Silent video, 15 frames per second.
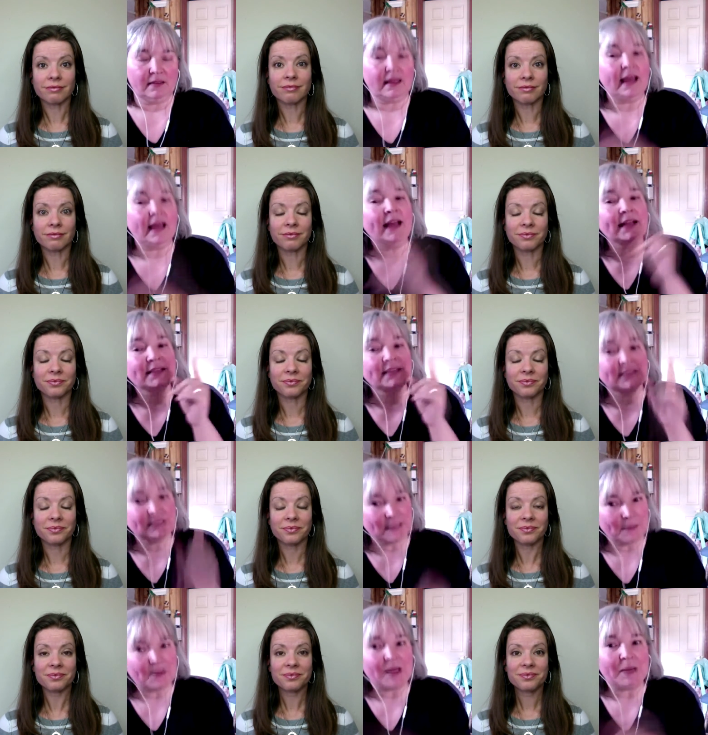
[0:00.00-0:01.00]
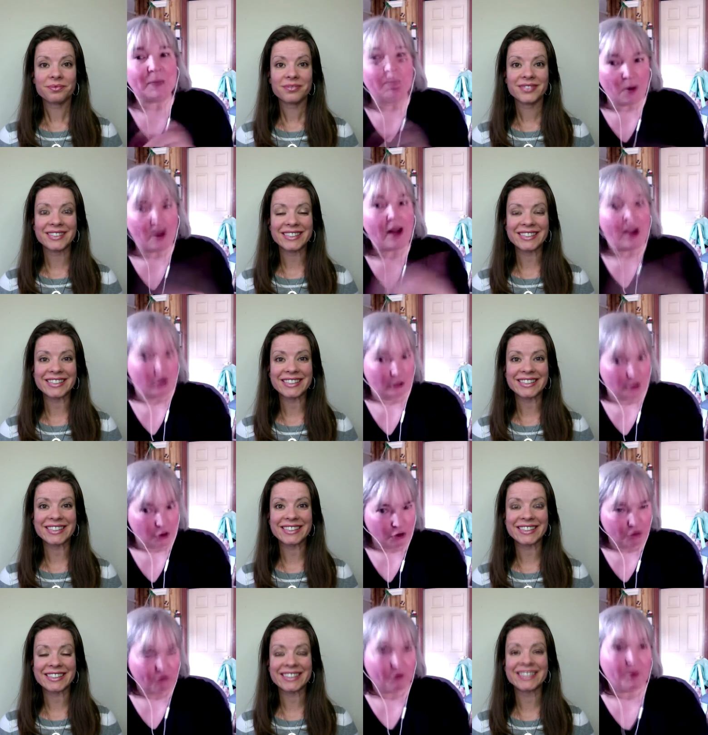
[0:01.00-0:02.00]
Speaker 1: that's something important. You know, I
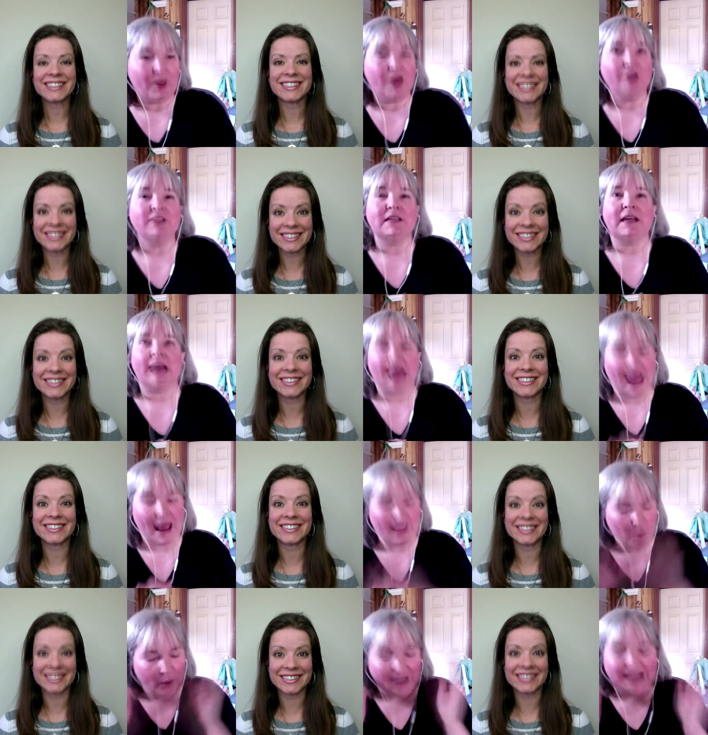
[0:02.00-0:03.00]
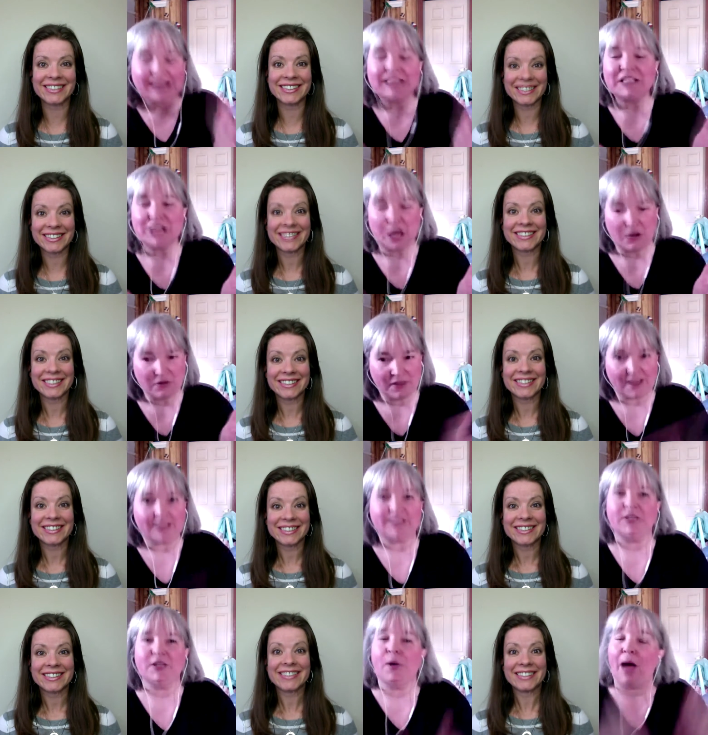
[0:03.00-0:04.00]
learned from you. It's like I, we need to know
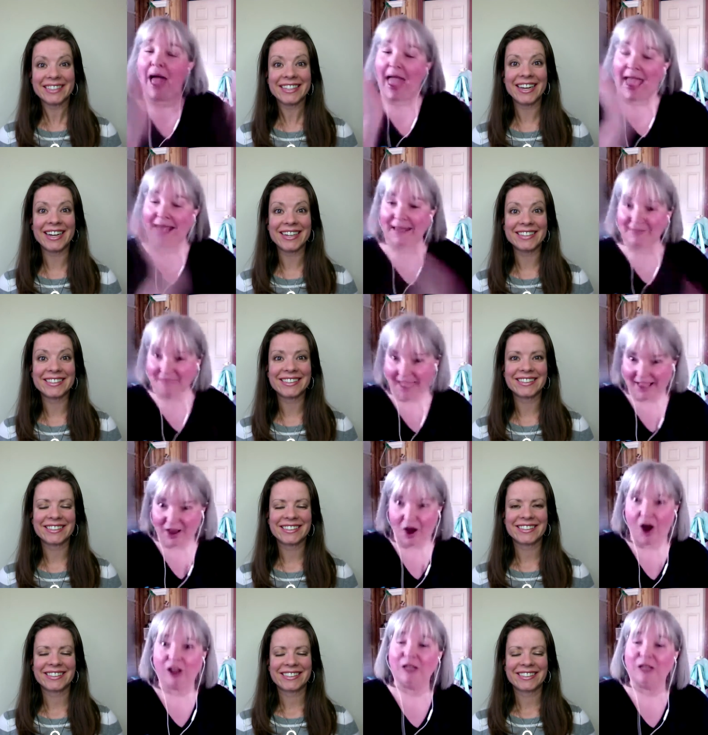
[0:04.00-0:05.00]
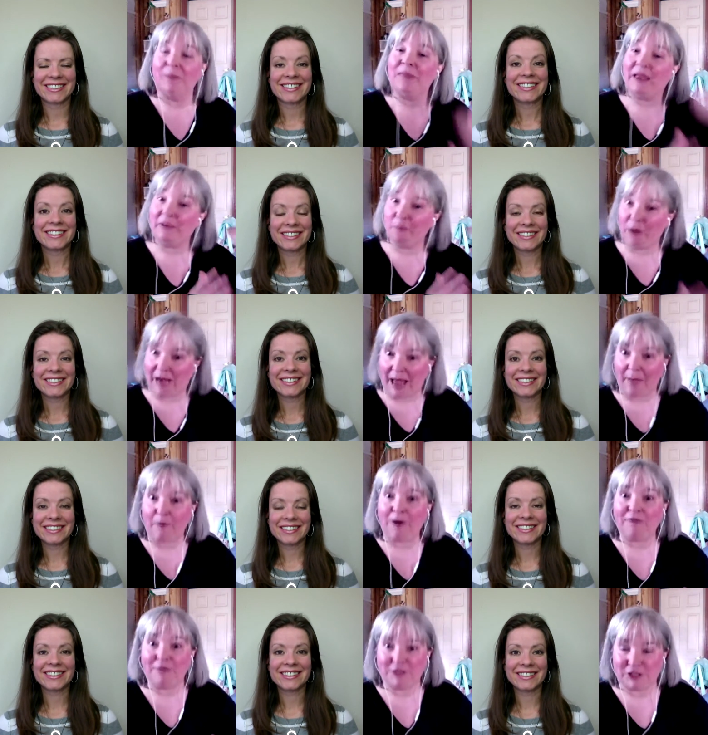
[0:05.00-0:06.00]
this, so I yeah. added that column that when I
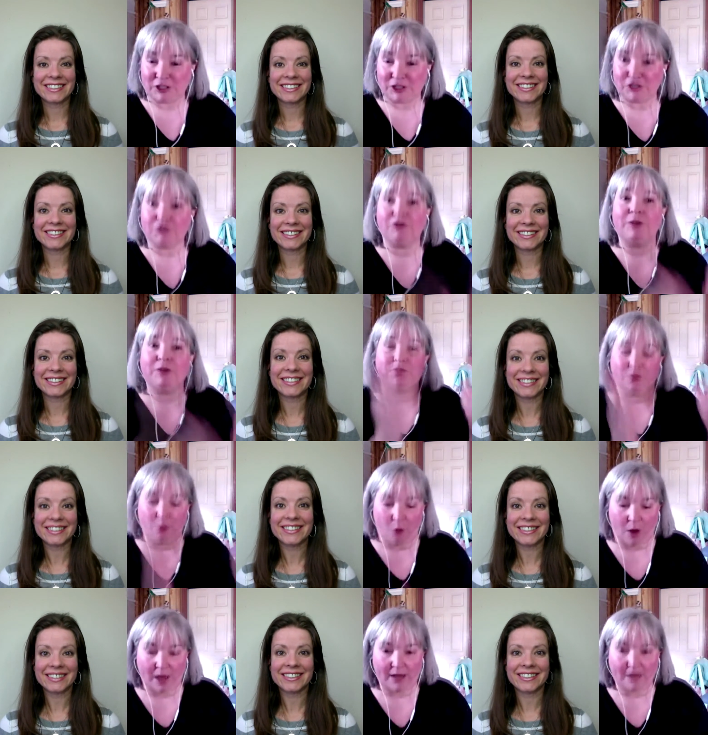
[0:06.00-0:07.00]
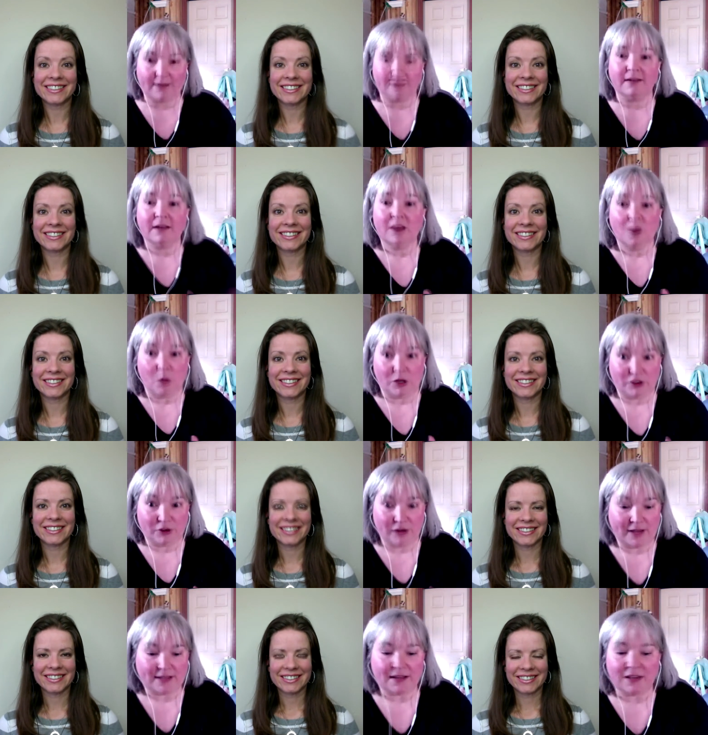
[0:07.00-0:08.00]
reference a scripture, what what
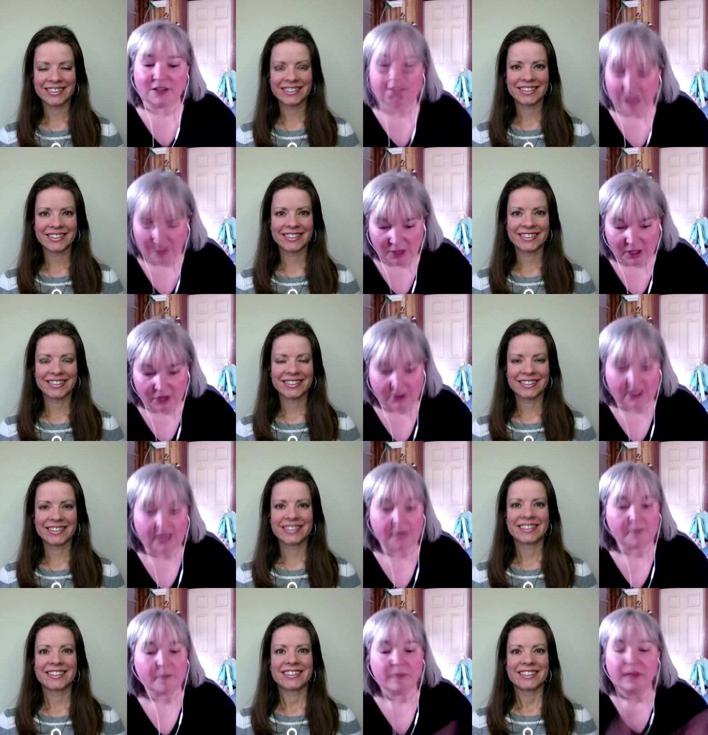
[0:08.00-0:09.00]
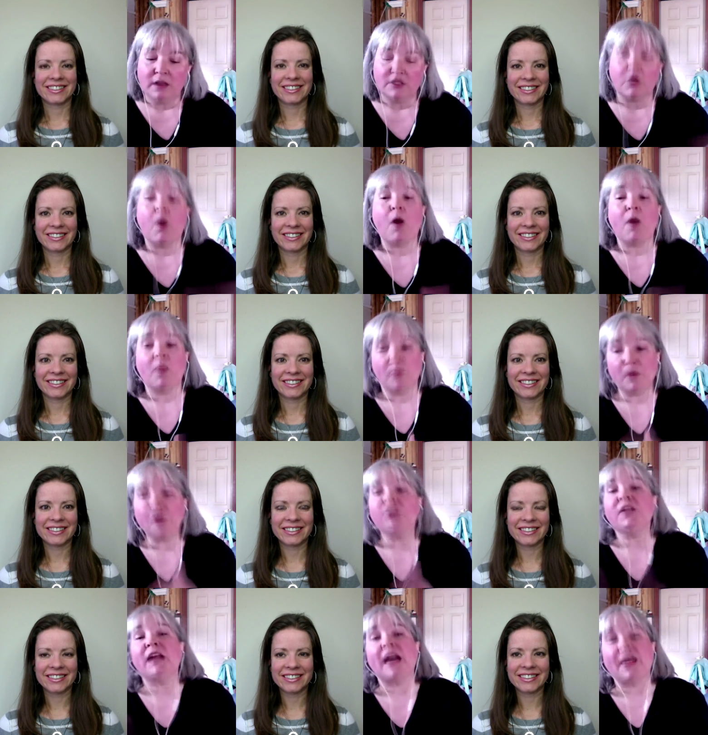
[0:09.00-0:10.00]
translation I'm using. So on the
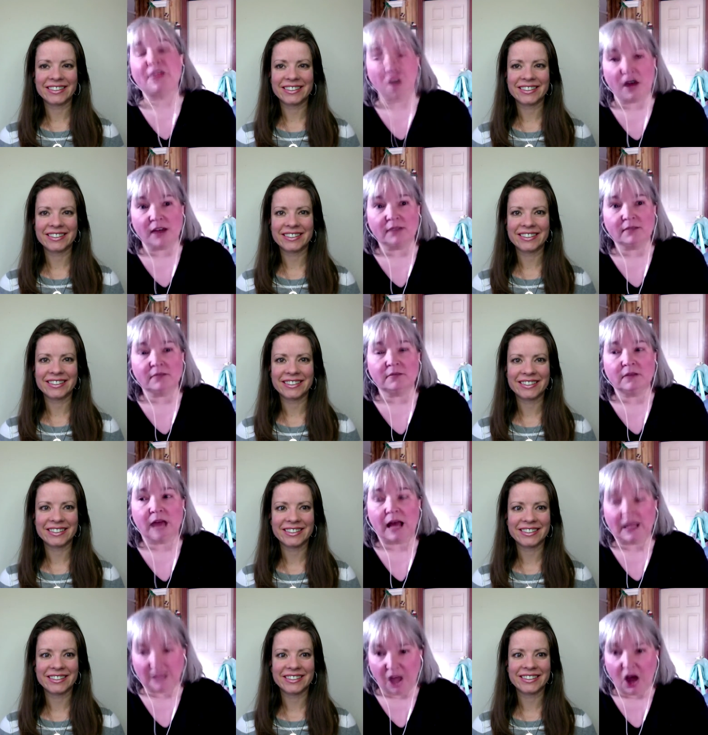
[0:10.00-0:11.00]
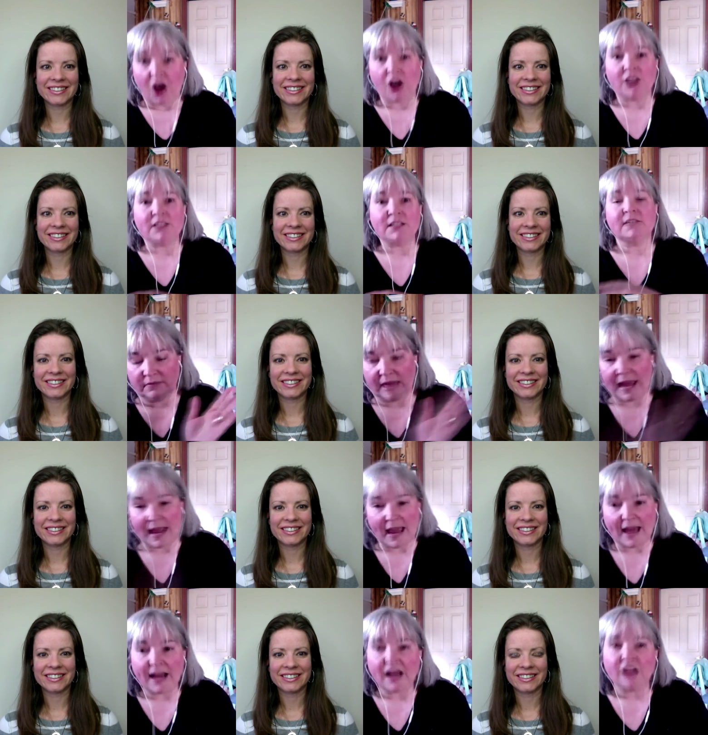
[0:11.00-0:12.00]
book that I thought I lost,
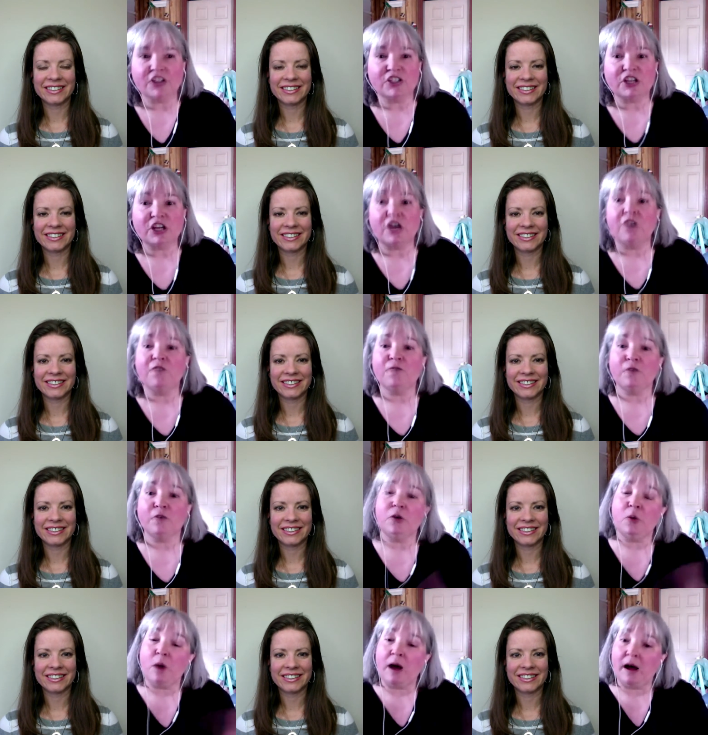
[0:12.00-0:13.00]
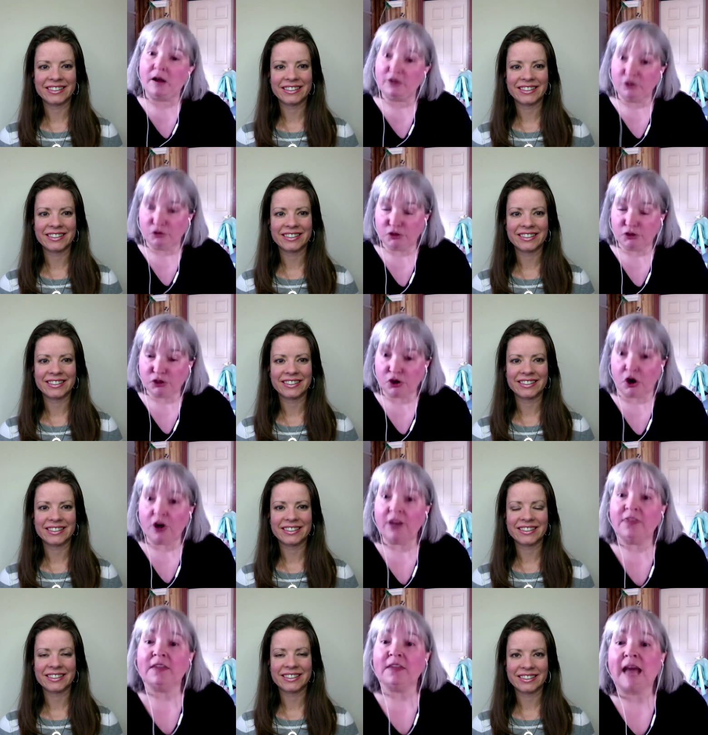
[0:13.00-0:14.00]
that kind of got shelved for a little while. You
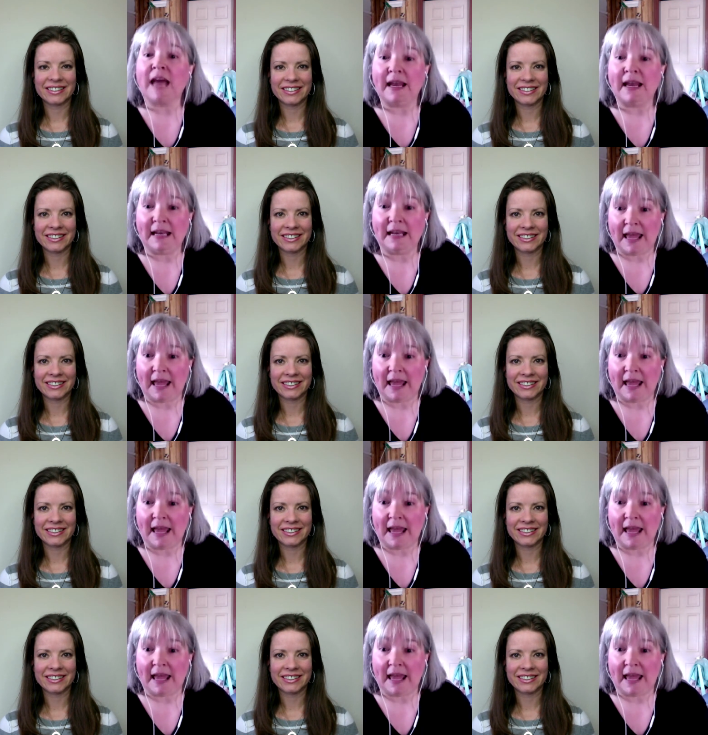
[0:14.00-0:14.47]
started the 90